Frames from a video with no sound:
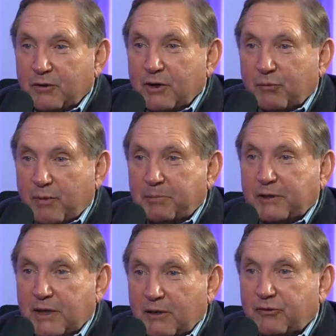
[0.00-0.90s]

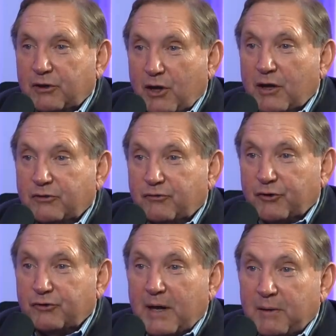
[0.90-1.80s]
replicate the launch,
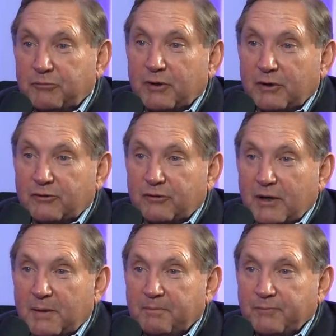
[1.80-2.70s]
first time since
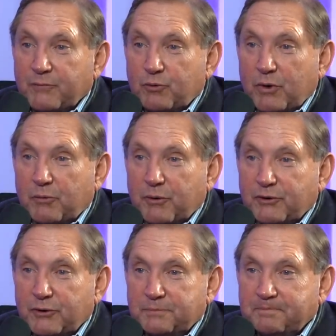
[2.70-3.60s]
World War
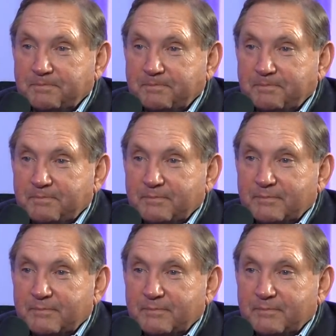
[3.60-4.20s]
II. Very cool.